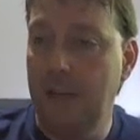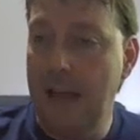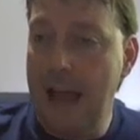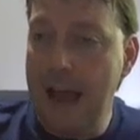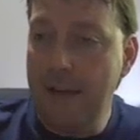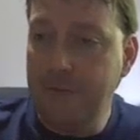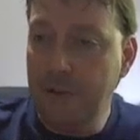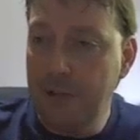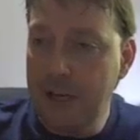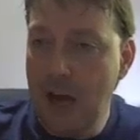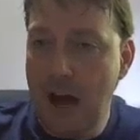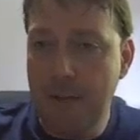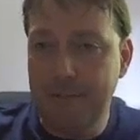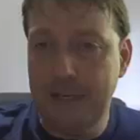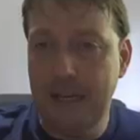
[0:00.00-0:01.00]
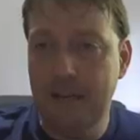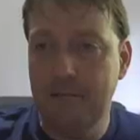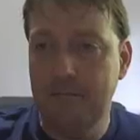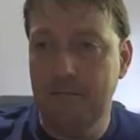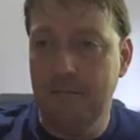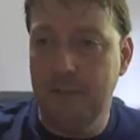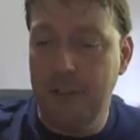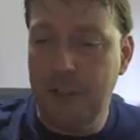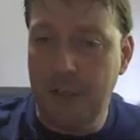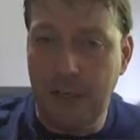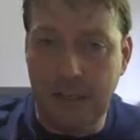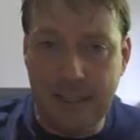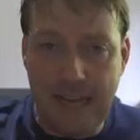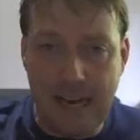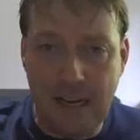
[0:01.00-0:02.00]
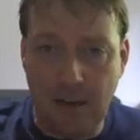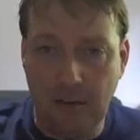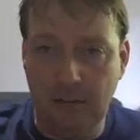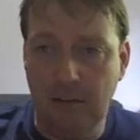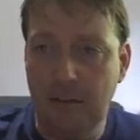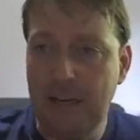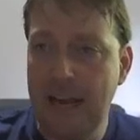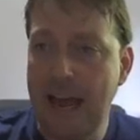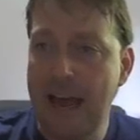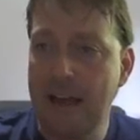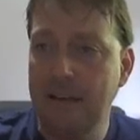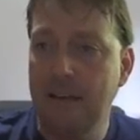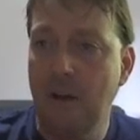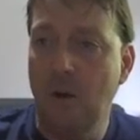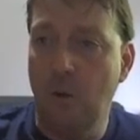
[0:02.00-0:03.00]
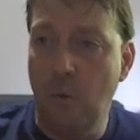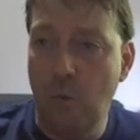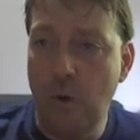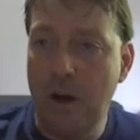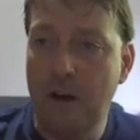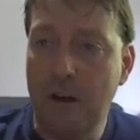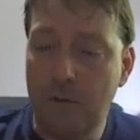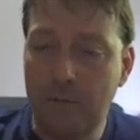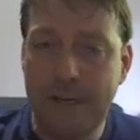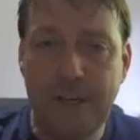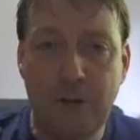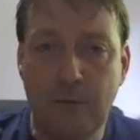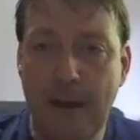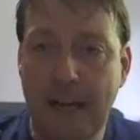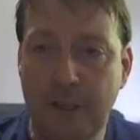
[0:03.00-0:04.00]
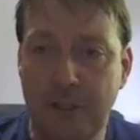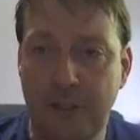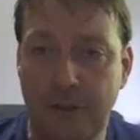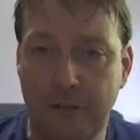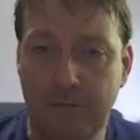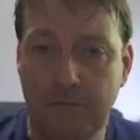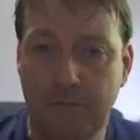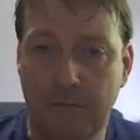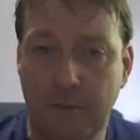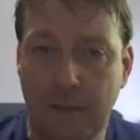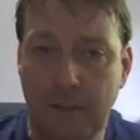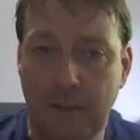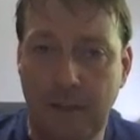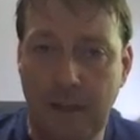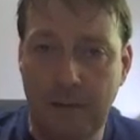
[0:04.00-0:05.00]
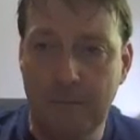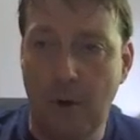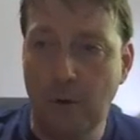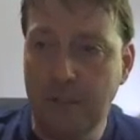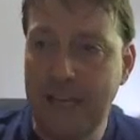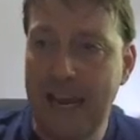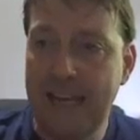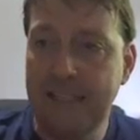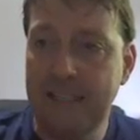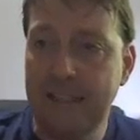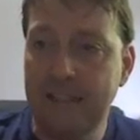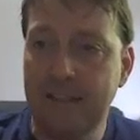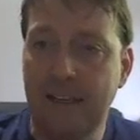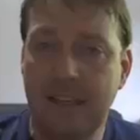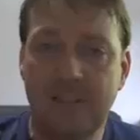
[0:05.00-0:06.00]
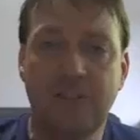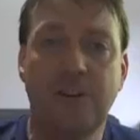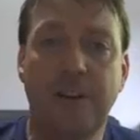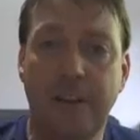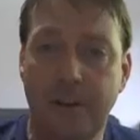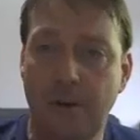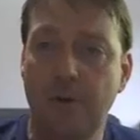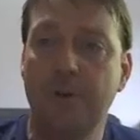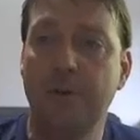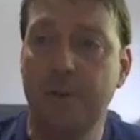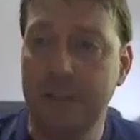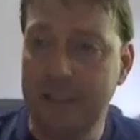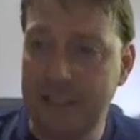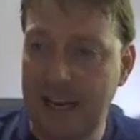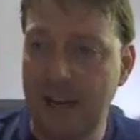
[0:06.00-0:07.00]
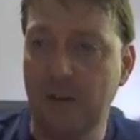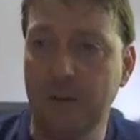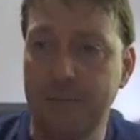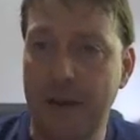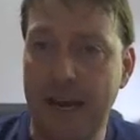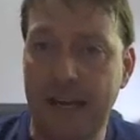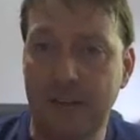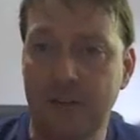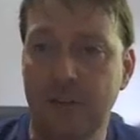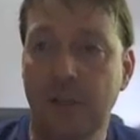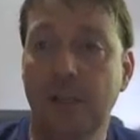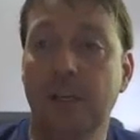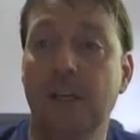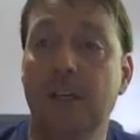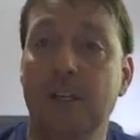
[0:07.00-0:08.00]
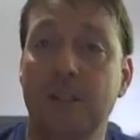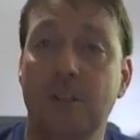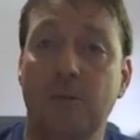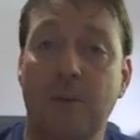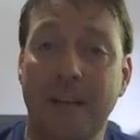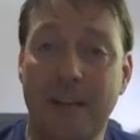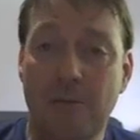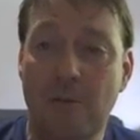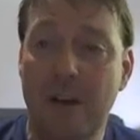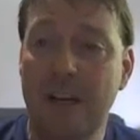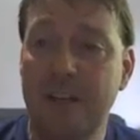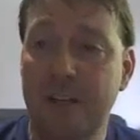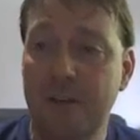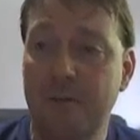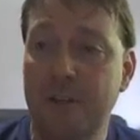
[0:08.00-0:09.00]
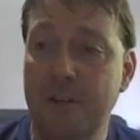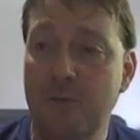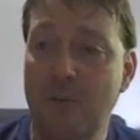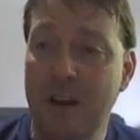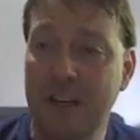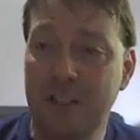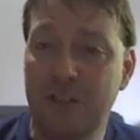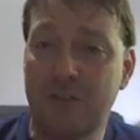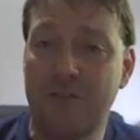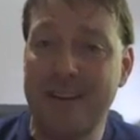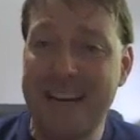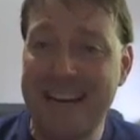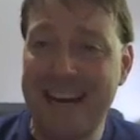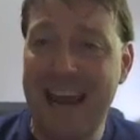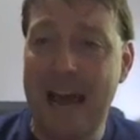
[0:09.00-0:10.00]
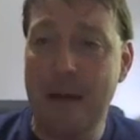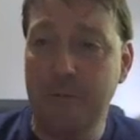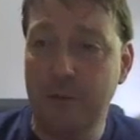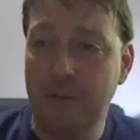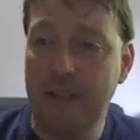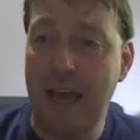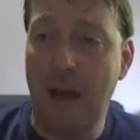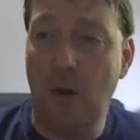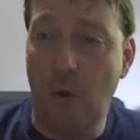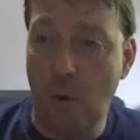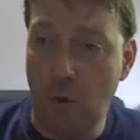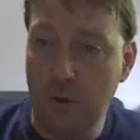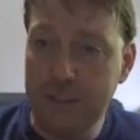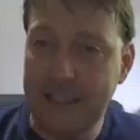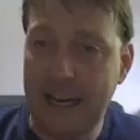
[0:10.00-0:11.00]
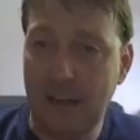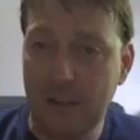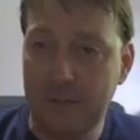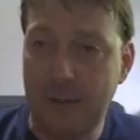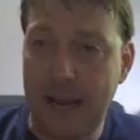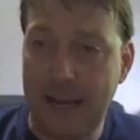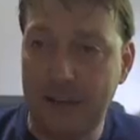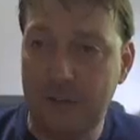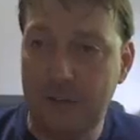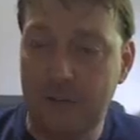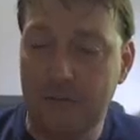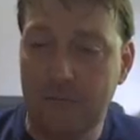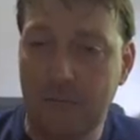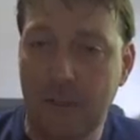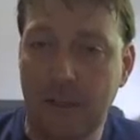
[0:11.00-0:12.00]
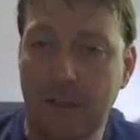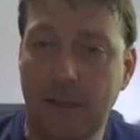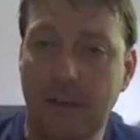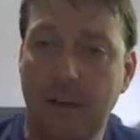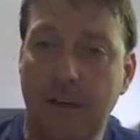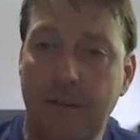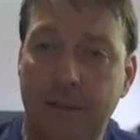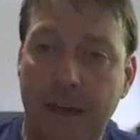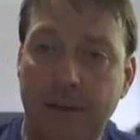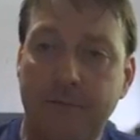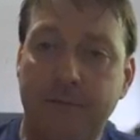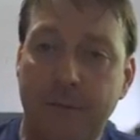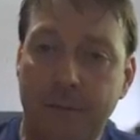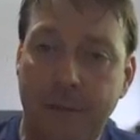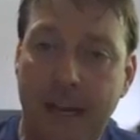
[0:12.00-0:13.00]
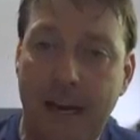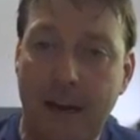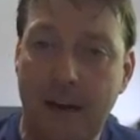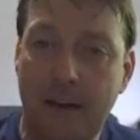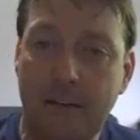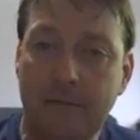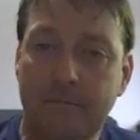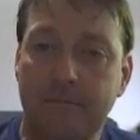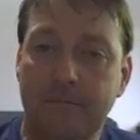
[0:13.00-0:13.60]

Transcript: after the opt-in, you're going to take a look at where it redirects you. In most cases, it's going to go to a sales page. So what you want to do is you want to screen capture that whole sales page. Then from there